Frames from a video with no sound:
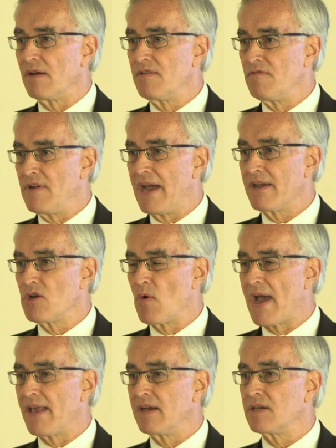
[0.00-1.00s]
of the
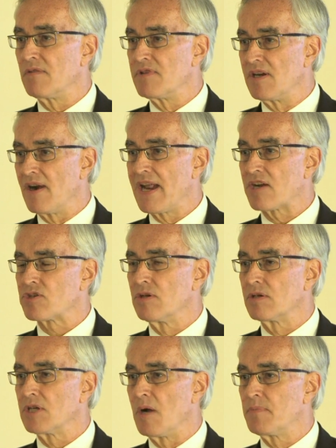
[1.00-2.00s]
value added of
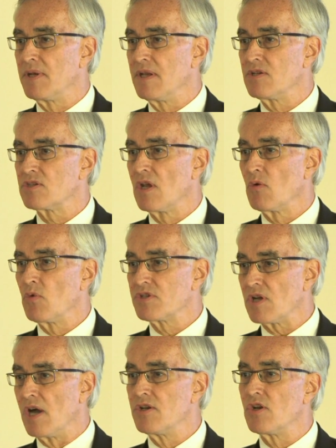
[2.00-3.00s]
international companies
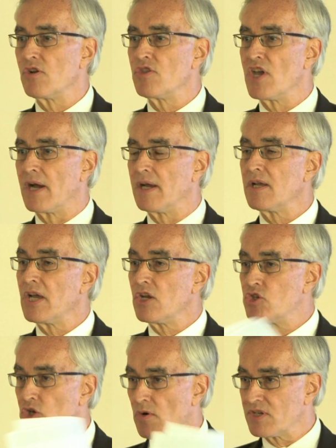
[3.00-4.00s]
was under the
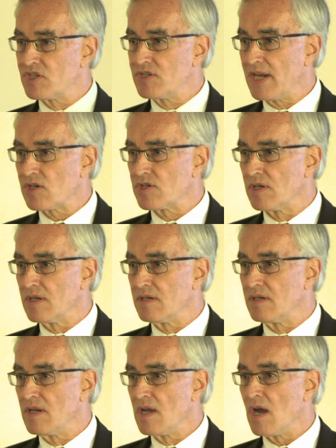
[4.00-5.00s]

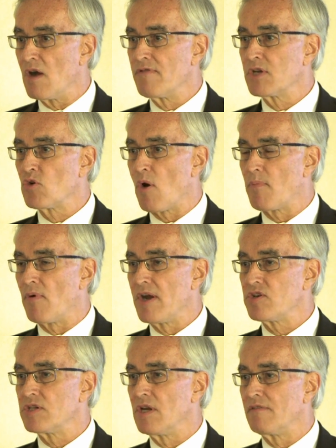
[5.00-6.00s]
jurisdiction of
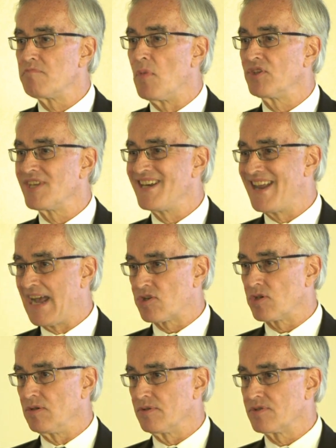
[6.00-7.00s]
incorporation of
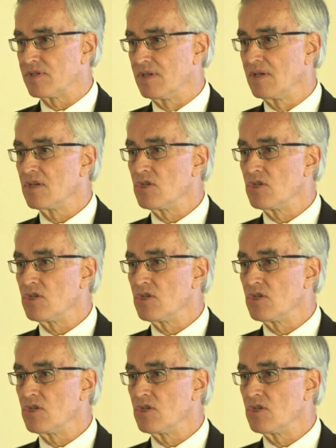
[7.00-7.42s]
multinationals.